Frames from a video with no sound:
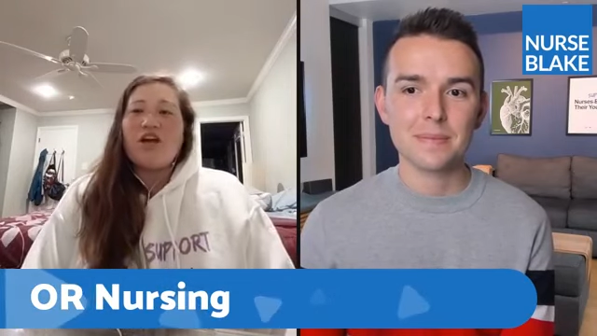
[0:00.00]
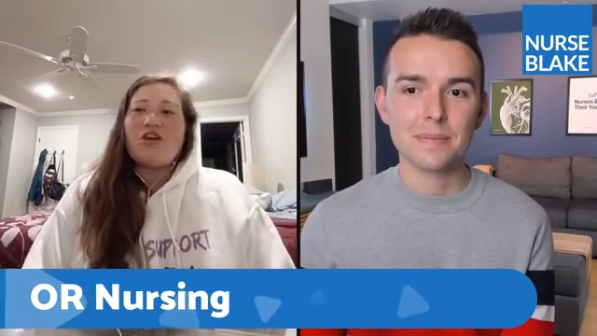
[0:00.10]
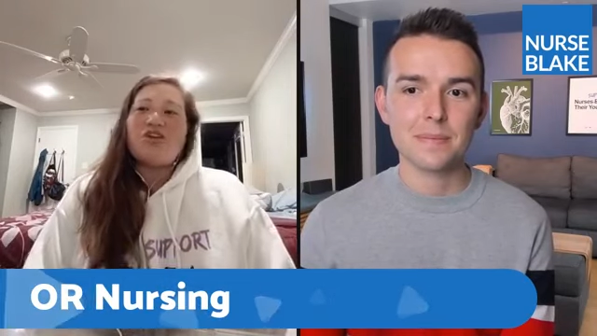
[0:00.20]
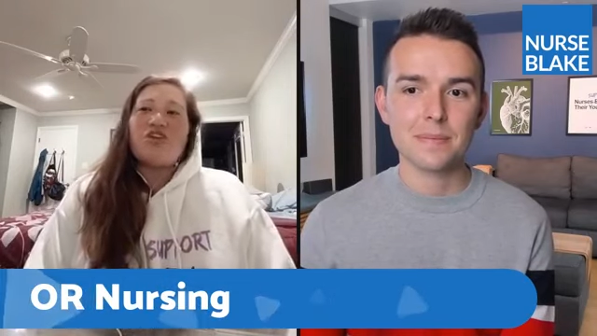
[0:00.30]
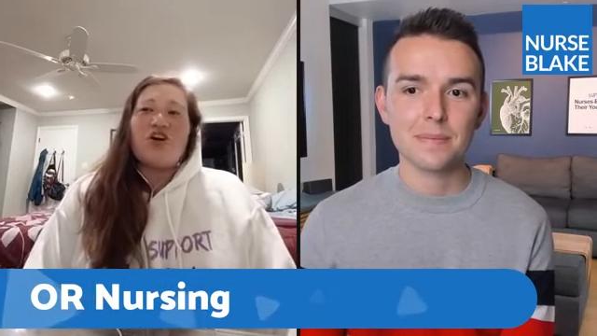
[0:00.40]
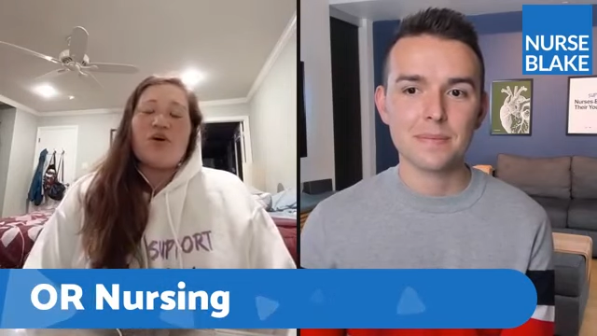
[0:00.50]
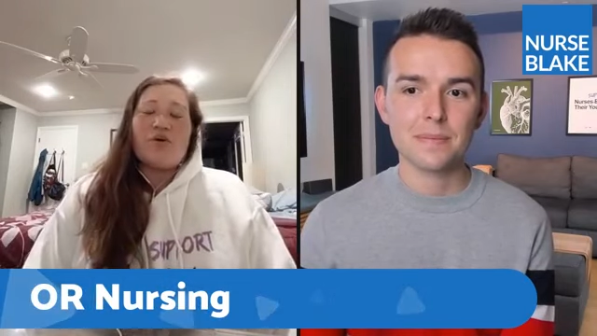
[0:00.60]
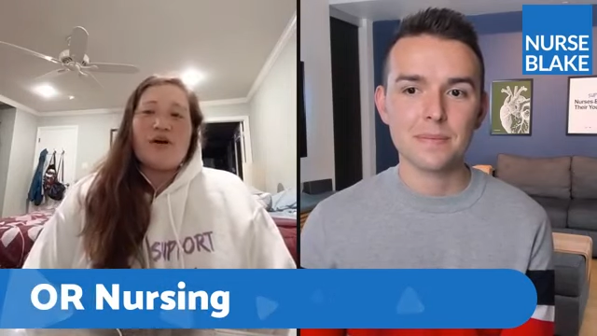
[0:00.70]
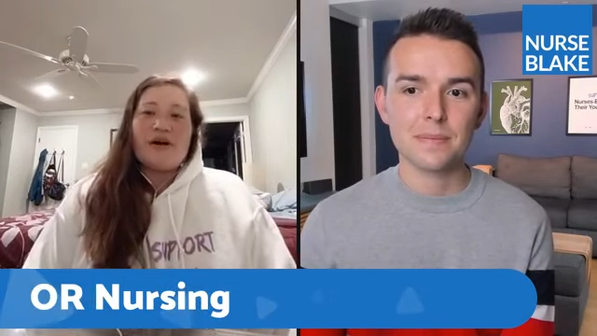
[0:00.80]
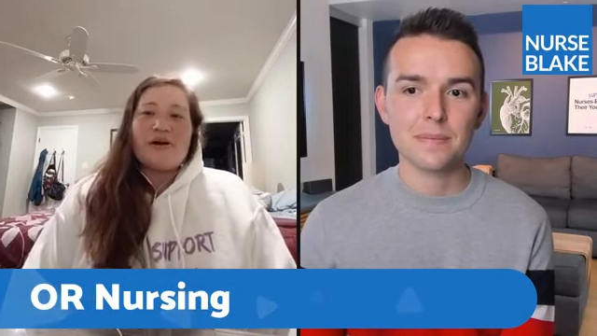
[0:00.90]
Speaker 1: you
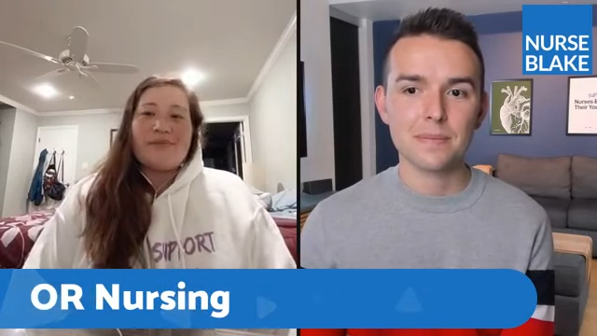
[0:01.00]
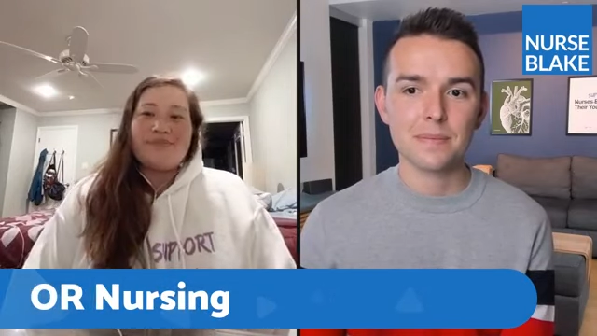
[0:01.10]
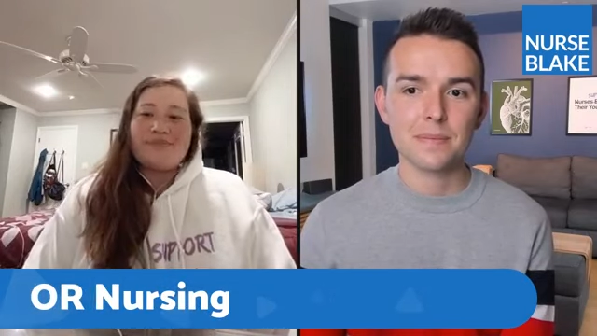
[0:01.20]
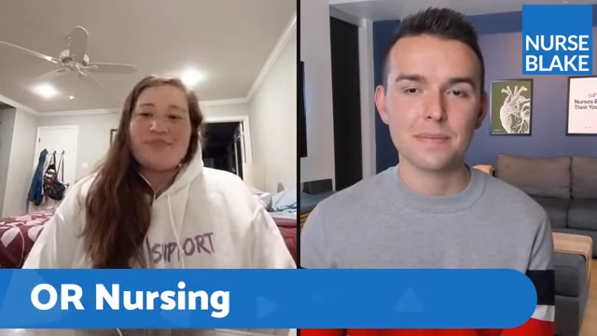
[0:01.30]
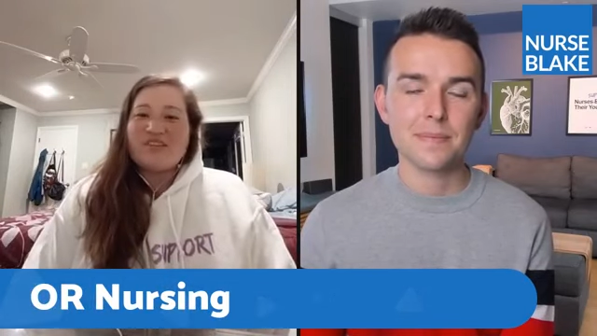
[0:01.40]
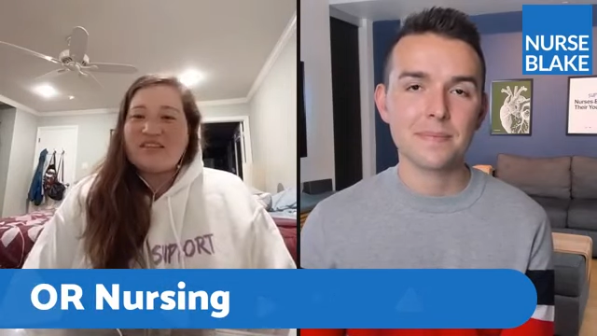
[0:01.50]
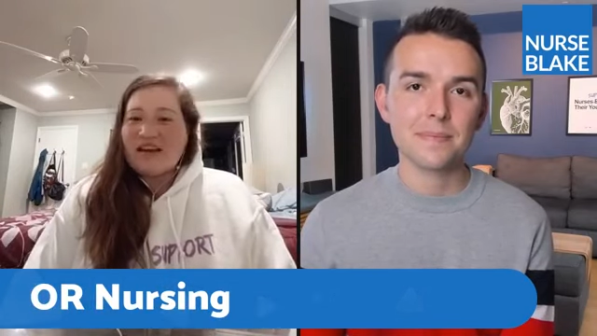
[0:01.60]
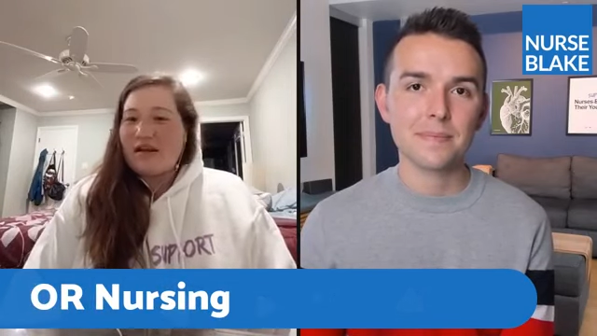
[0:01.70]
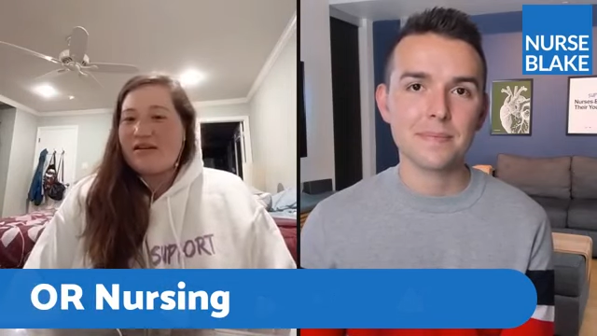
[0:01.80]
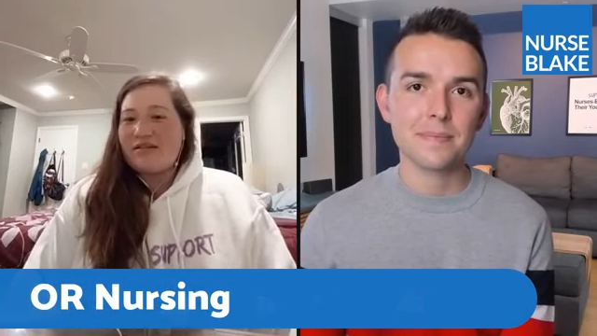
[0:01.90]
know um,
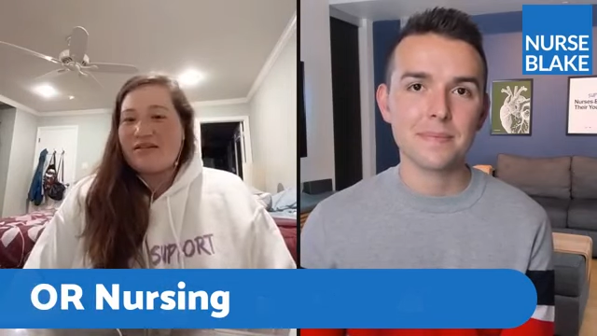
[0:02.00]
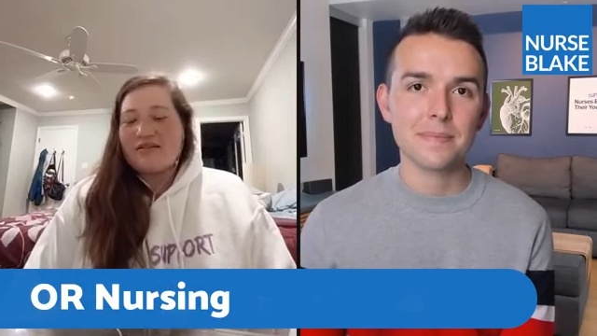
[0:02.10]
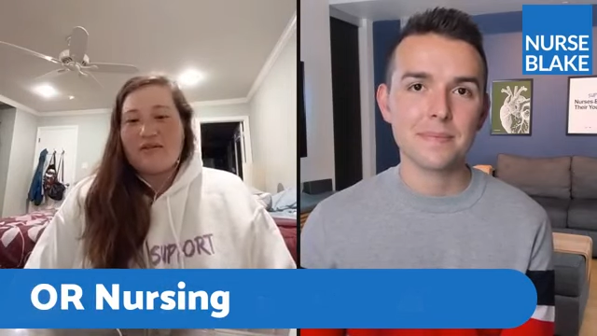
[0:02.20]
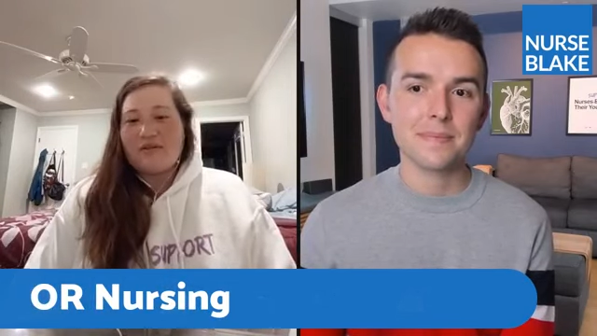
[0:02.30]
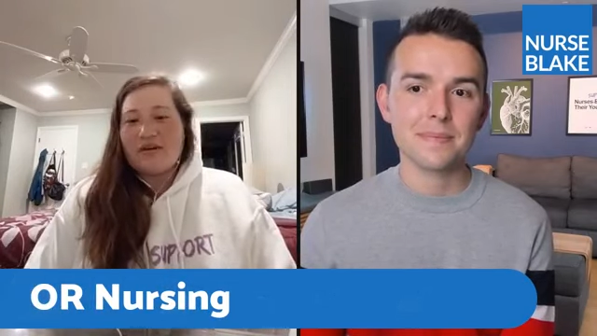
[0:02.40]
that